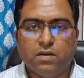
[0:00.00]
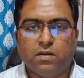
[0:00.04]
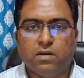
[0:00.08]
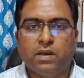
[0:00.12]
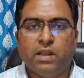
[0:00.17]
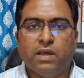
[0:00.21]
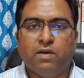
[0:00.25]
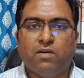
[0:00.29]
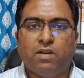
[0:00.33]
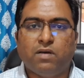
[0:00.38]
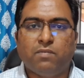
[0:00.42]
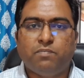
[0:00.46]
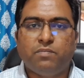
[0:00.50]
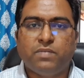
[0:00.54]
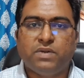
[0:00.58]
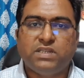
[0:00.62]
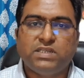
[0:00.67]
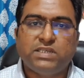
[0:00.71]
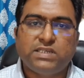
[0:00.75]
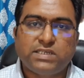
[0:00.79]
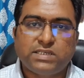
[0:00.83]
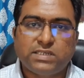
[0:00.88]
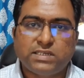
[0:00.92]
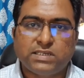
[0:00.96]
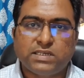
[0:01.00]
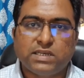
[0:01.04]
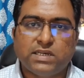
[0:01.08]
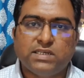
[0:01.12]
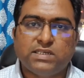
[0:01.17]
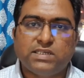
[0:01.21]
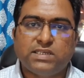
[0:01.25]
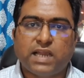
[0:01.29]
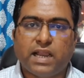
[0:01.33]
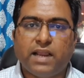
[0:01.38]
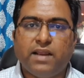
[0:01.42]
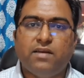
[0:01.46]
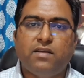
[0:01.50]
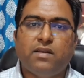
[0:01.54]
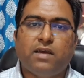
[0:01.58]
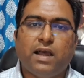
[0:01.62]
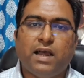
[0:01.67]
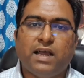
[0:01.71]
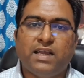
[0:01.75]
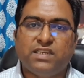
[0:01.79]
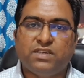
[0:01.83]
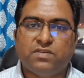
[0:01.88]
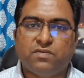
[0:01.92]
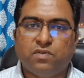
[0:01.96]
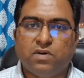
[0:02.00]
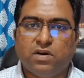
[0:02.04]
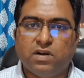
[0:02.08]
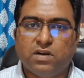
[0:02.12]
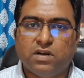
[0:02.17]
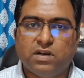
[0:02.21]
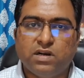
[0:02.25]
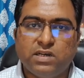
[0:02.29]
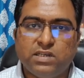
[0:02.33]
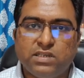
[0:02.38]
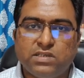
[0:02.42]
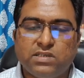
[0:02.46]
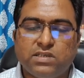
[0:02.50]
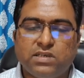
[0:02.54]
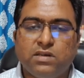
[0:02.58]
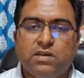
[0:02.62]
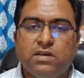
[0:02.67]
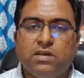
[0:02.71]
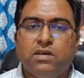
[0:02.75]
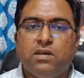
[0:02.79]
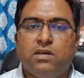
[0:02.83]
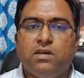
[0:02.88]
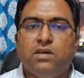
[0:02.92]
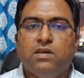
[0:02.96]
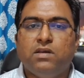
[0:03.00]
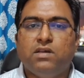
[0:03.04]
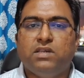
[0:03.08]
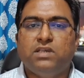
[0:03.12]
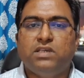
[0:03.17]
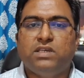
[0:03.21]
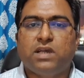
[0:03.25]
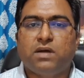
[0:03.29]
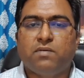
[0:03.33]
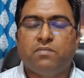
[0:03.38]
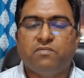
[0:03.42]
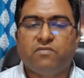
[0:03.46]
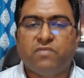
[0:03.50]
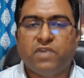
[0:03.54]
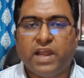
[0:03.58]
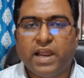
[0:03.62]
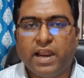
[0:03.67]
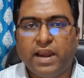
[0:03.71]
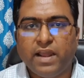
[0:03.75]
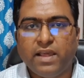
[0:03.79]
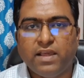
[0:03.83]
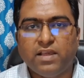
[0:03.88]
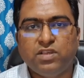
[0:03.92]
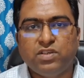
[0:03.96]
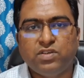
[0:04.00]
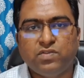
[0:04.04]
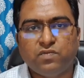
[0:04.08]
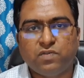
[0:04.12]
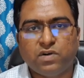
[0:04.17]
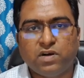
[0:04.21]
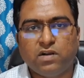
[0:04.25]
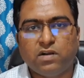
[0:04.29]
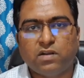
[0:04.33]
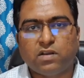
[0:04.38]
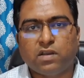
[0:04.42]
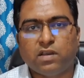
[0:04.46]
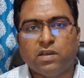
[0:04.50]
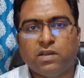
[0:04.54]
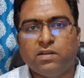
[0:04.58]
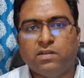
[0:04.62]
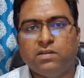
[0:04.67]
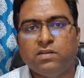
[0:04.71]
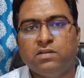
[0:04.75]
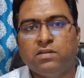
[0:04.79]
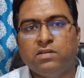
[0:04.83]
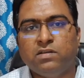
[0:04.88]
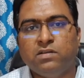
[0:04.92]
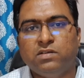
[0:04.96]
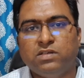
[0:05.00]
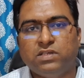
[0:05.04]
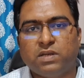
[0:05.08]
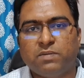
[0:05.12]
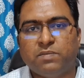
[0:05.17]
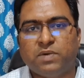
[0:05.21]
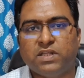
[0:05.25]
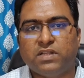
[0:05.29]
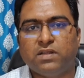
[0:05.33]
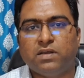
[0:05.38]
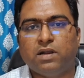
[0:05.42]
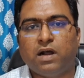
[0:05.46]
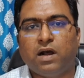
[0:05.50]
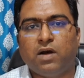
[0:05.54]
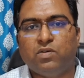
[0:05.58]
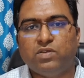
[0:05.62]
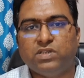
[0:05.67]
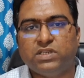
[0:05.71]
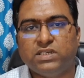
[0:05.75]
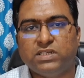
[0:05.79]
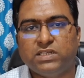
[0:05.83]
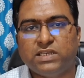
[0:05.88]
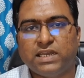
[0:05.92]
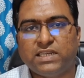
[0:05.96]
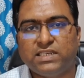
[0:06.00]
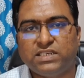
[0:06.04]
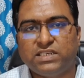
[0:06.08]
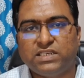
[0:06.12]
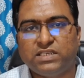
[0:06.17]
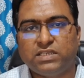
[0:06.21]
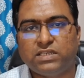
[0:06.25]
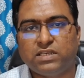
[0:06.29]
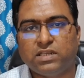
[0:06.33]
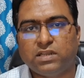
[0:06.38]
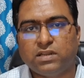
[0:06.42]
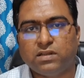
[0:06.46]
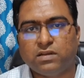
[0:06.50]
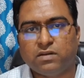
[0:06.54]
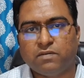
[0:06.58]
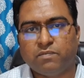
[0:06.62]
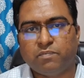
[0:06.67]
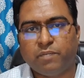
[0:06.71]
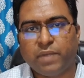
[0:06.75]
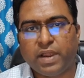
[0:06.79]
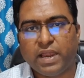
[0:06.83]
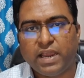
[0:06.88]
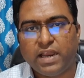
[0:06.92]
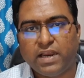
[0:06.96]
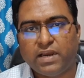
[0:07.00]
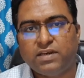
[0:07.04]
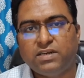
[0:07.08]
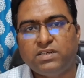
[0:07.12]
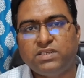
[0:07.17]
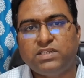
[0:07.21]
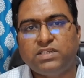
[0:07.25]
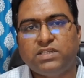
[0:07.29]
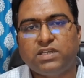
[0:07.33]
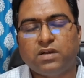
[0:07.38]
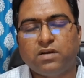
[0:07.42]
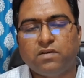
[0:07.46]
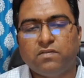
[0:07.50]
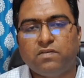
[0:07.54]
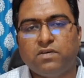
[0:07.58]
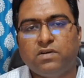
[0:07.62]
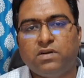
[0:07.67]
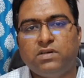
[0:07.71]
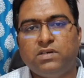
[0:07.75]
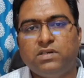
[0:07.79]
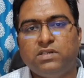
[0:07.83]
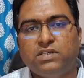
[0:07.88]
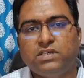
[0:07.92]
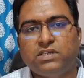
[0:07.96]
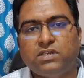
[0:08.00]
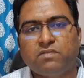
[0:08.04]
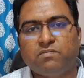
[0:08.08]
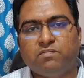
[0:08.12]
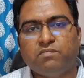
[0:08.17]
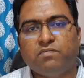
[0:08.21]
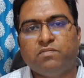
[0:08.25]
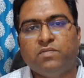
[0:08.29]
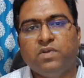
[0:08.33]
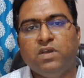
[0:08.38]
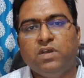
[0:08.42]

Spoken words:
development site as workers. Some ladies work in some other houses as maids, servants. Some